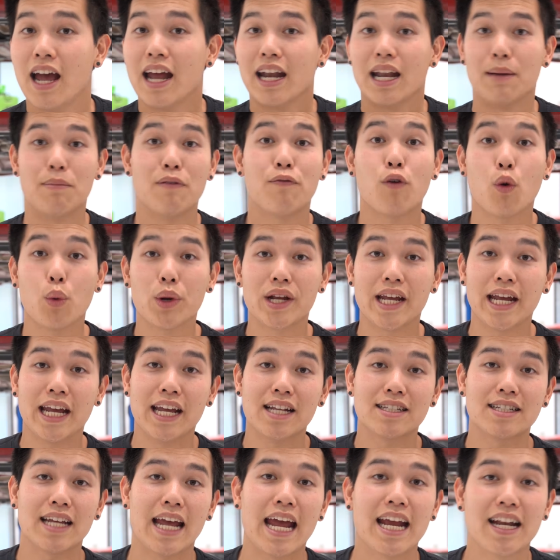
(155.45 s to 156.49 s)
Now, before we get
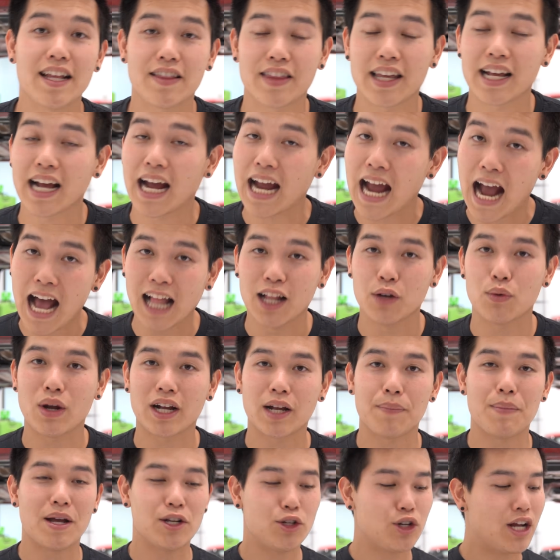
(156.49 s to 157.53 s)
into anything, I highly
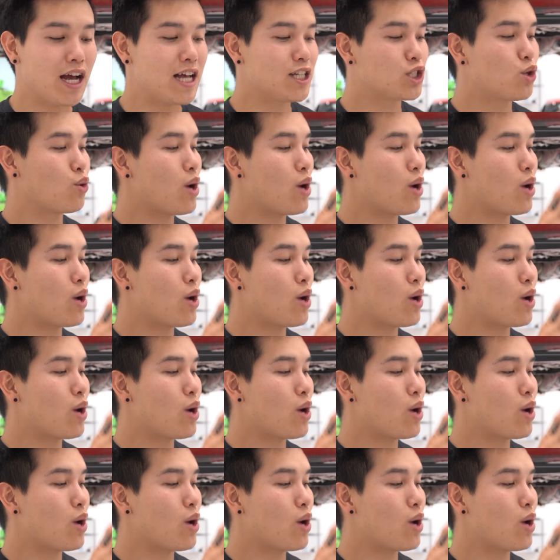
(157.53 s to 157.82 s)
recommend you guys